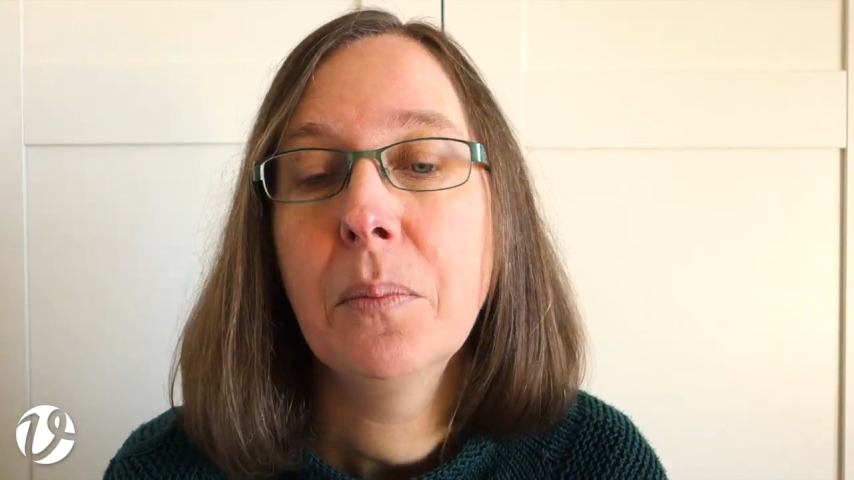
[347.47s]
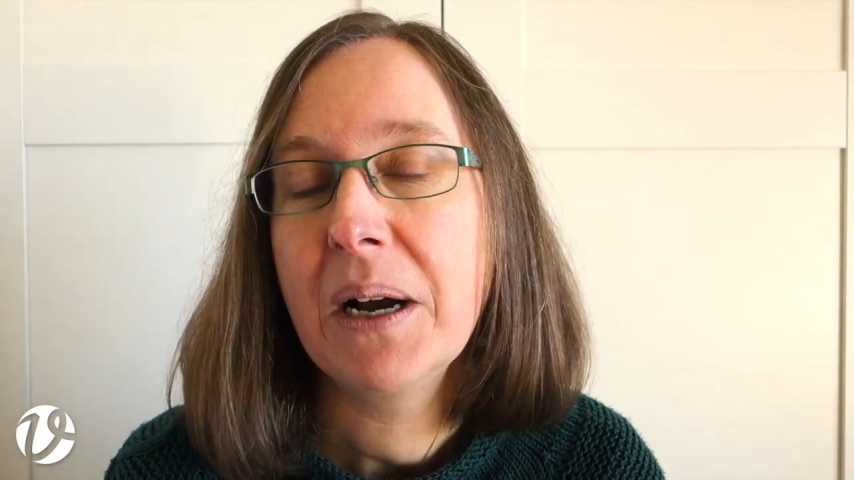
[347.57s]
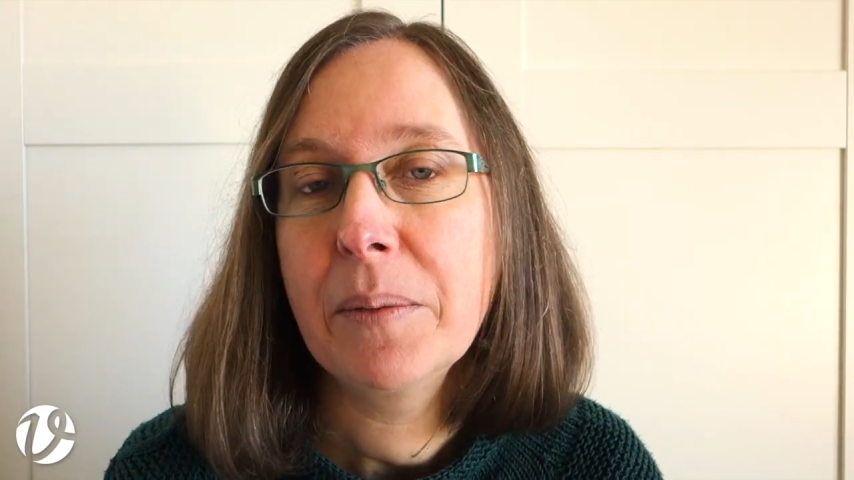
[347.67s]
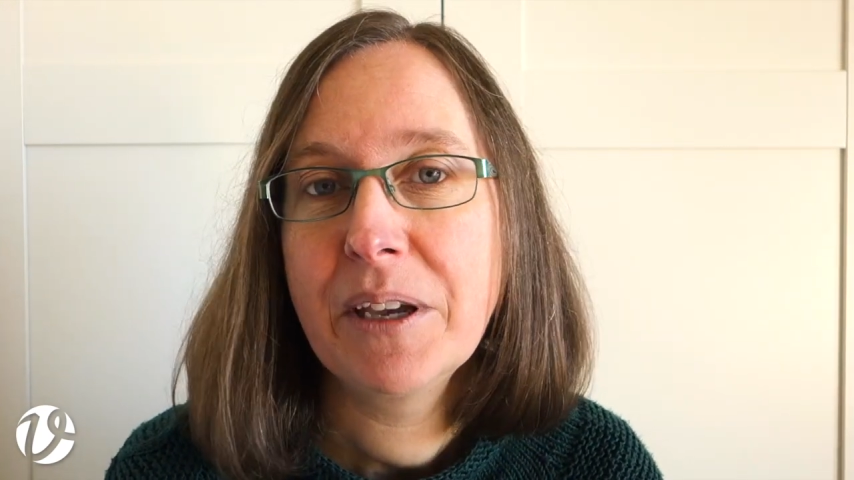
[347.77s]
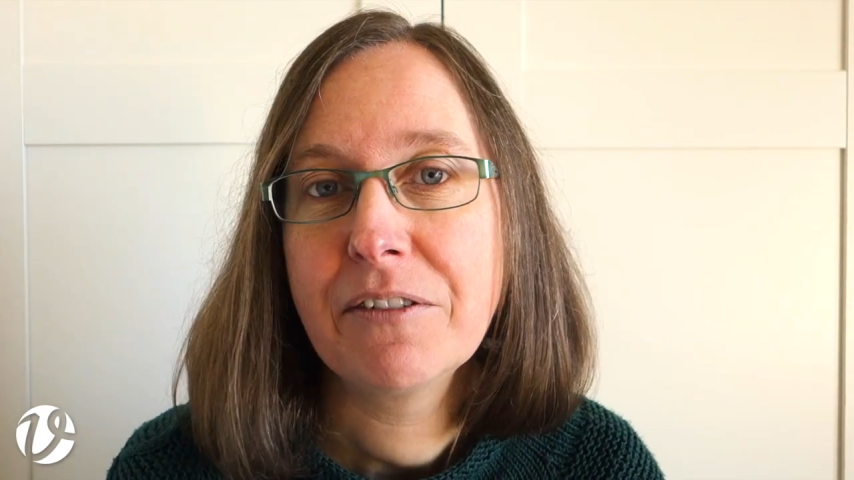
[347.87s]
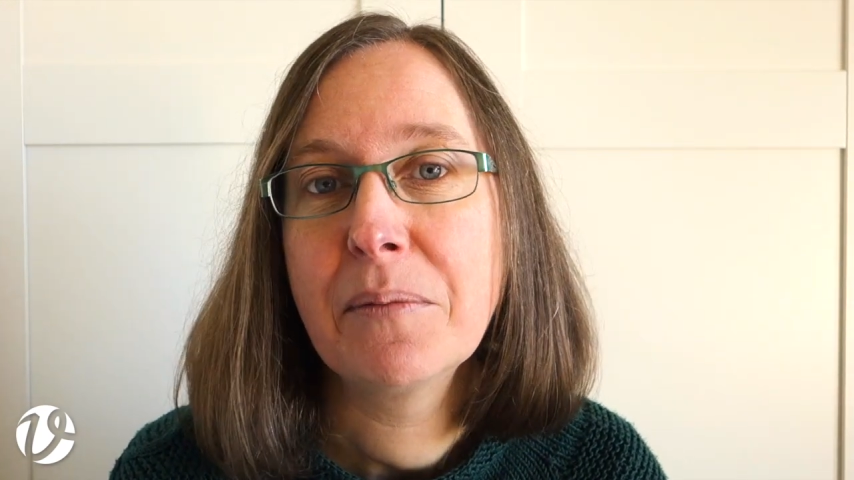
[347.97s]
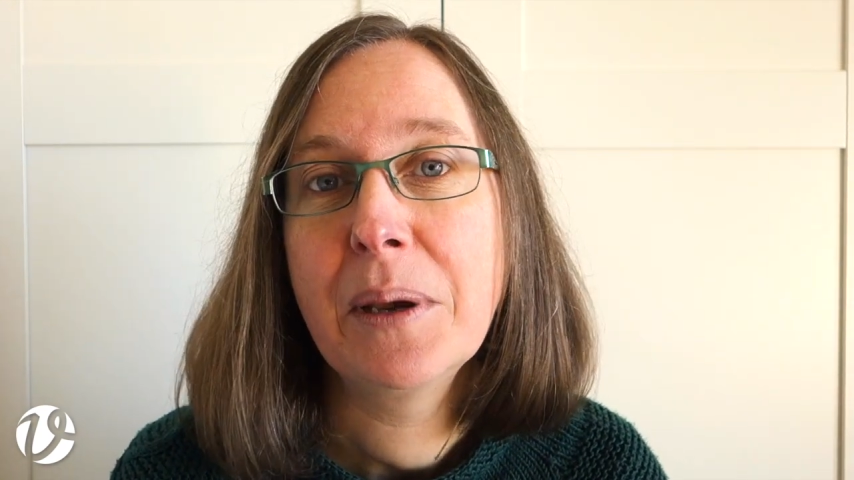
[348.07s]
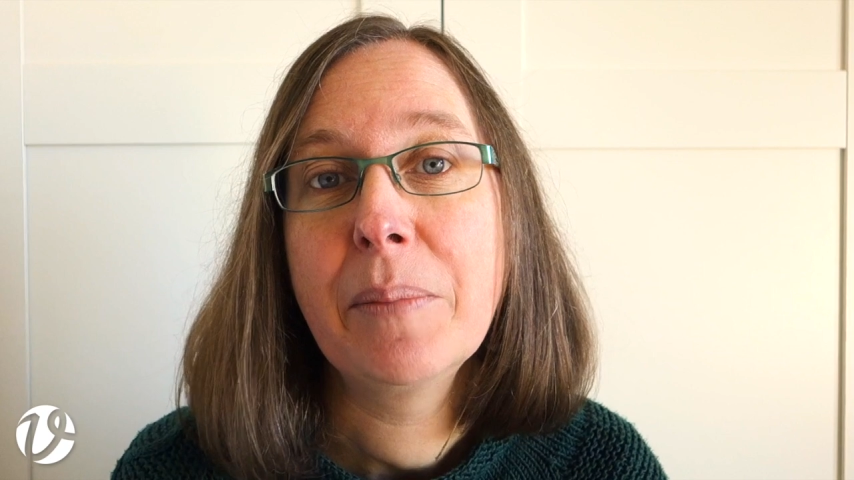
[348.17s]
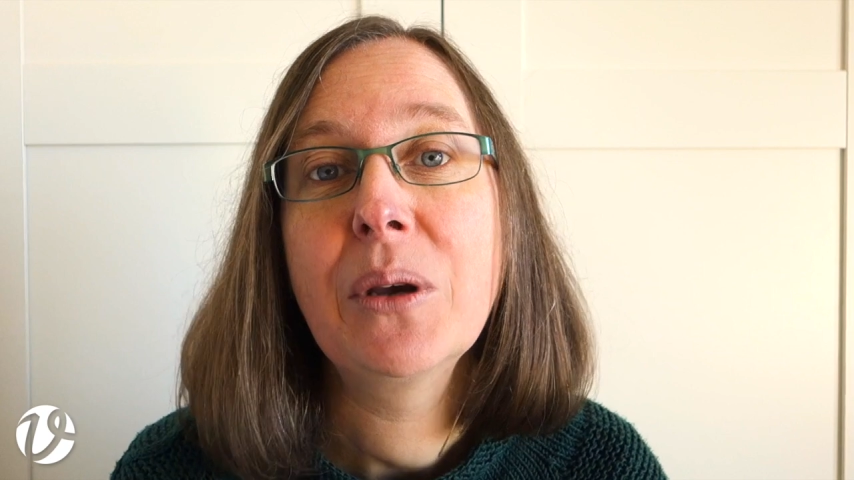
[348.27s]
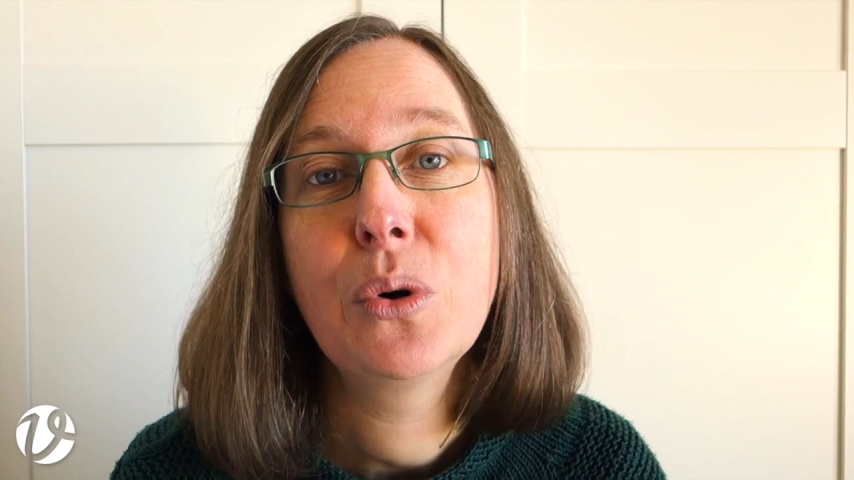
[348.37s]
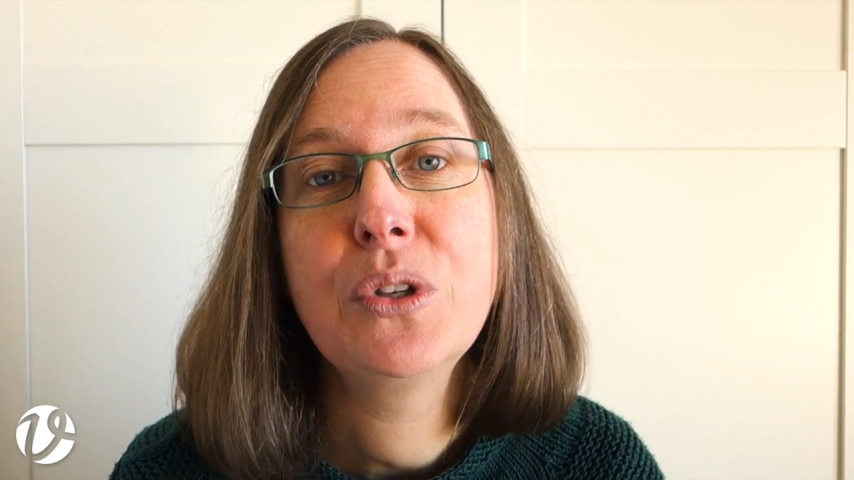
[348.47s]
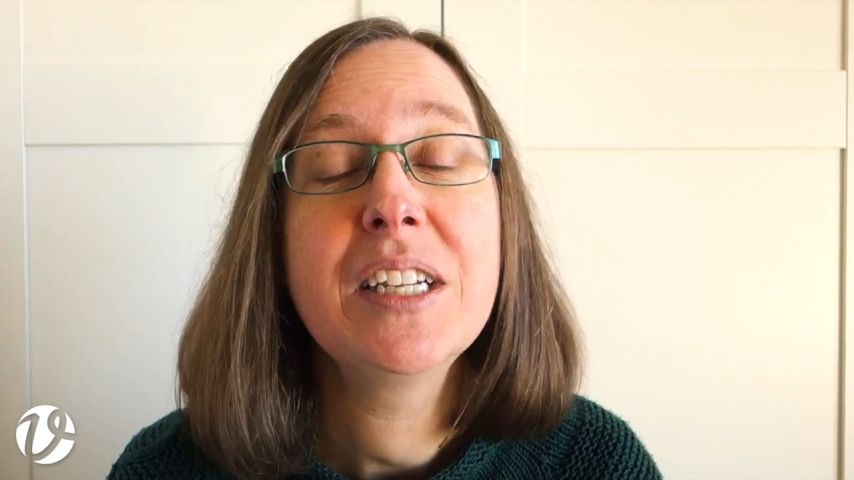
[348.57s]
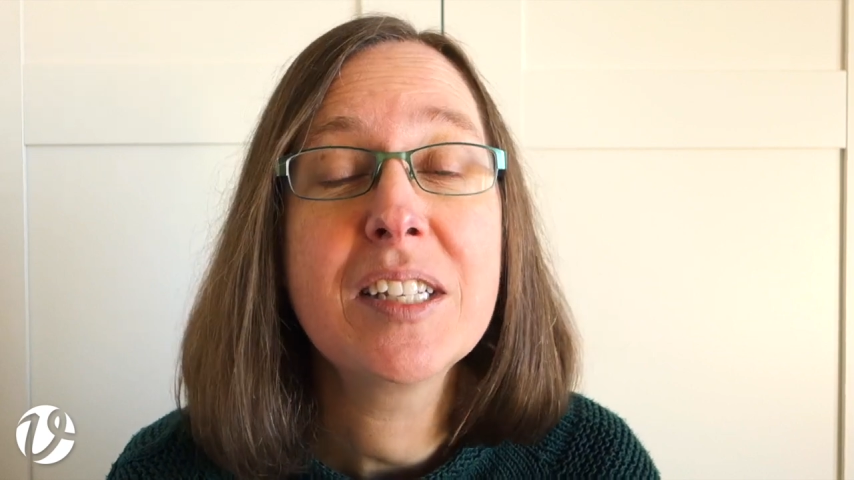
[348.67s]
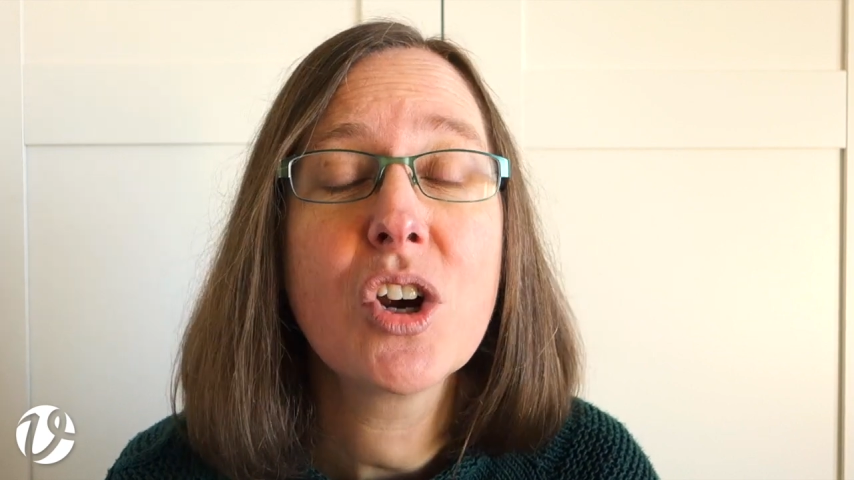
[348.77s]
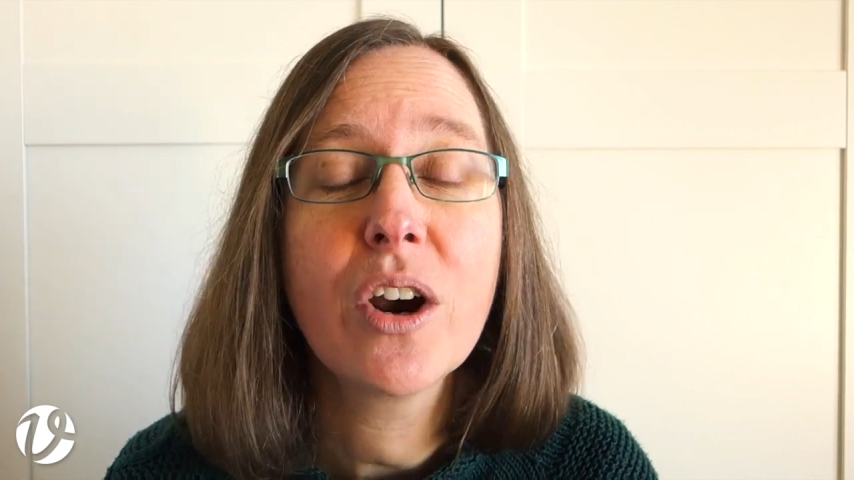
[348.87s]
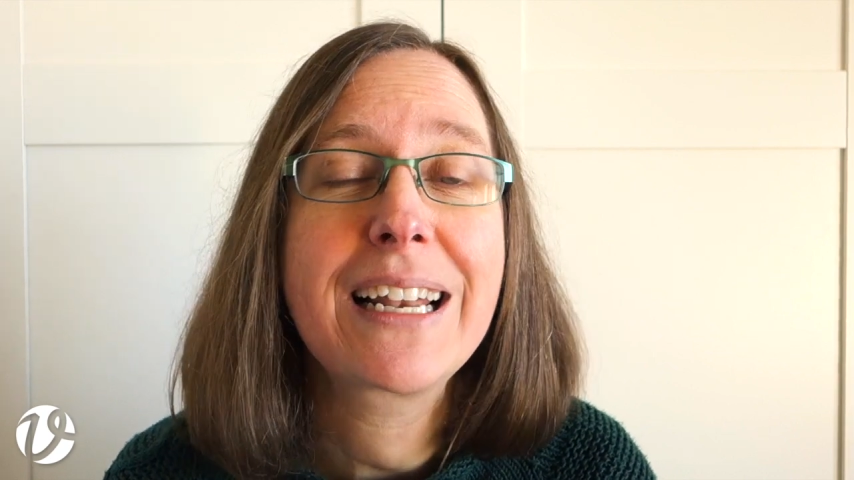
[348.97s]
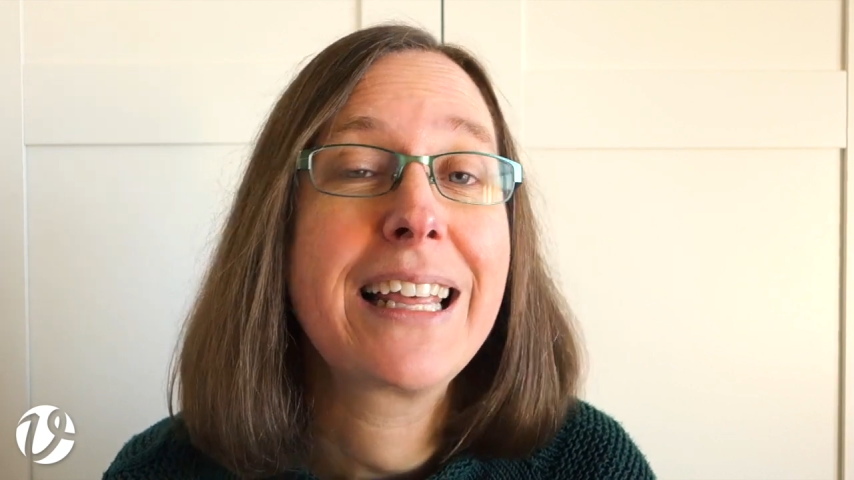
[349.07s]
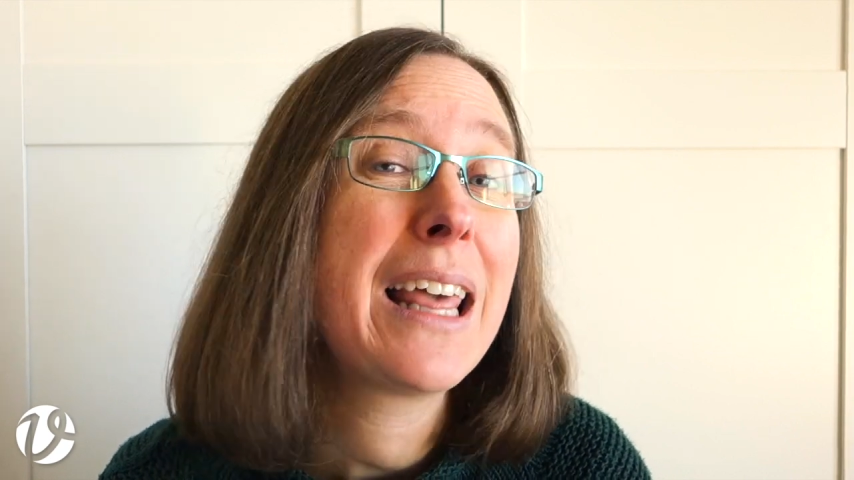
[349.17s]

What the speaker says: bugbear for me because historically